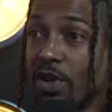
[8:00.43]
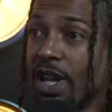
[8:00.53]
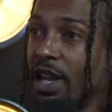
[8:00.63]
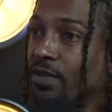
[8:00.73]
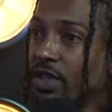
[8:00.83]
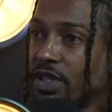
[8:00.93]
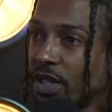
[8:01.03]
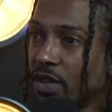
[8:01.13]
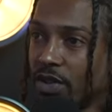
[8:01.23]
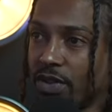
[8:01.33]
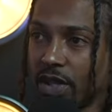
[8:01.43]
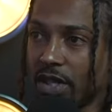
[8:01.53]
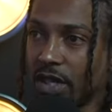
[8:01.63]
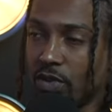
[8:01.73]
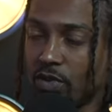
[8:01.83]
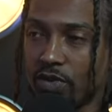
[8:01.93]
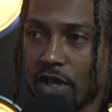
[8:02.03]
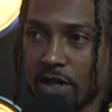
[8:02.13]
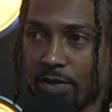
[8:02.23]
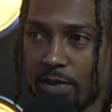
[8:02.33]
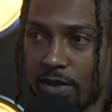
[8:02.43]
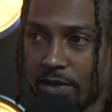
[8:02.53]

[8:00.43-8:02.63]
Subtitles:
every single thing that you've talked about.